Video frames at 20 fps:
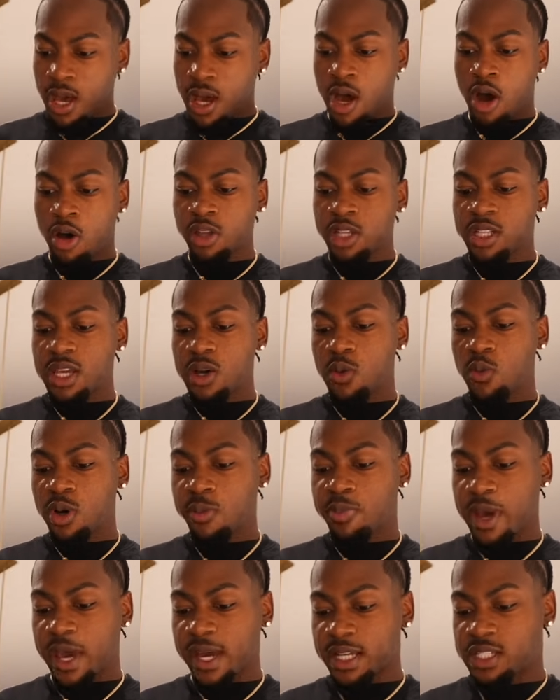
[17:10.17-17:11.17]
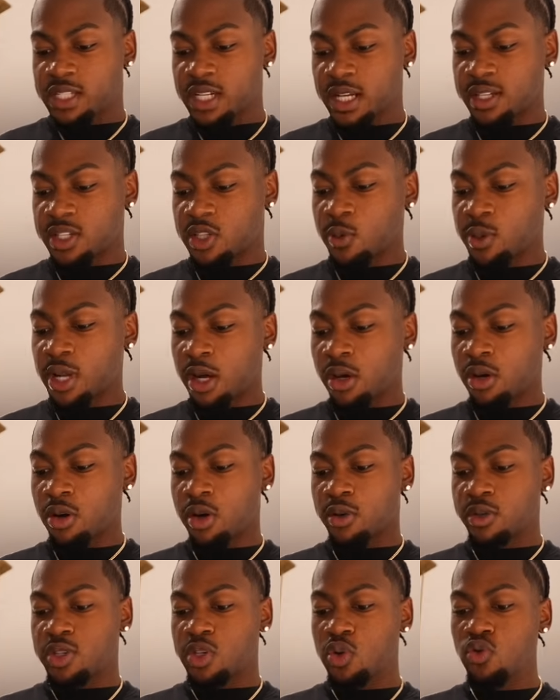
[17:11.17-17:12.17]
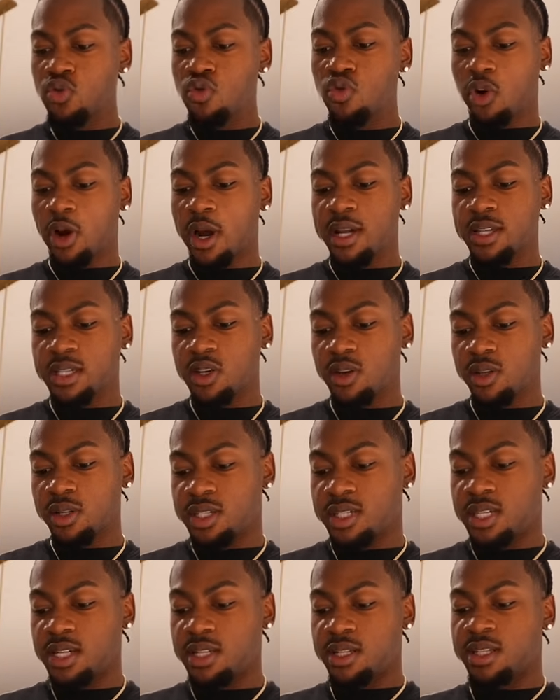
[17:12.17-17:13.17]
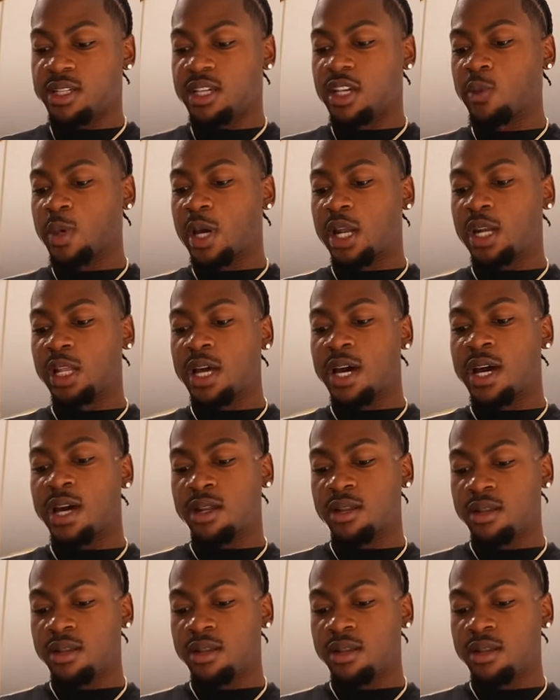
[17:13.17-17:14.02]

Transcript: Only did one pack of chicken, so we're not gonna go too crazy on the seasonings because we got a lot.